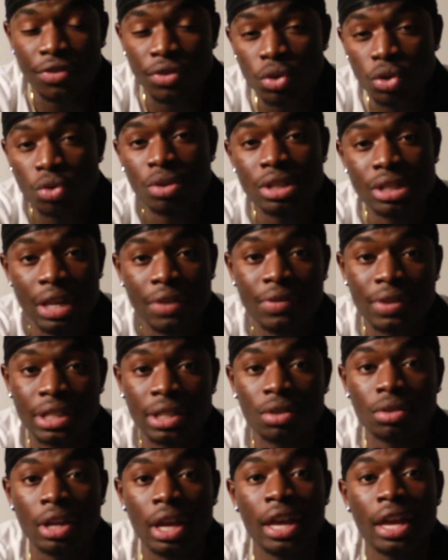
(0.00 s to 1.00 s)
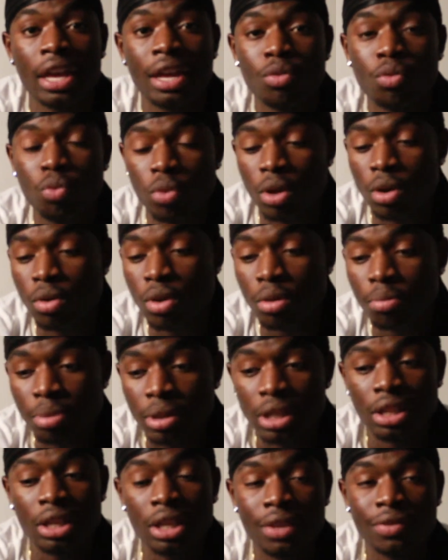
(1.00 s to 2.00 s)
you do this every single day, it will
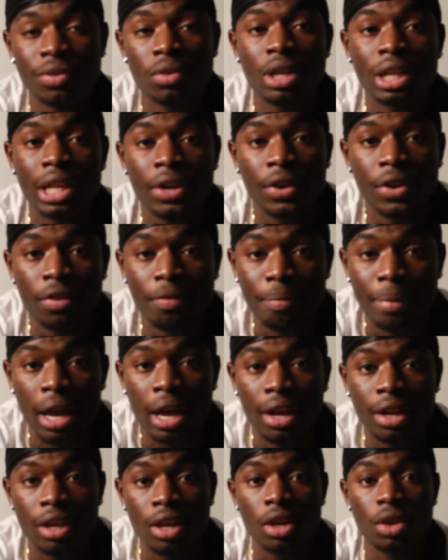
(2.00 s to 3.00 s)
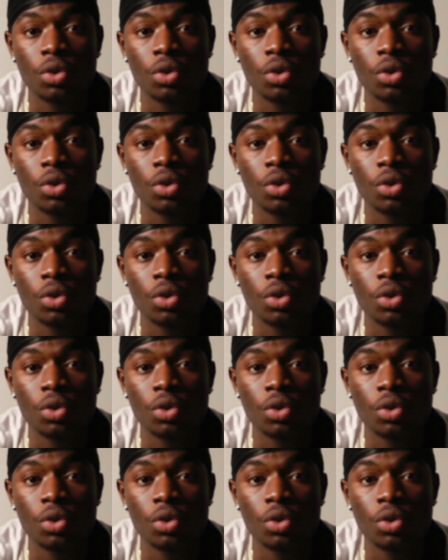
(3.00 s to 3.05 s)
completely give you clarity of mind.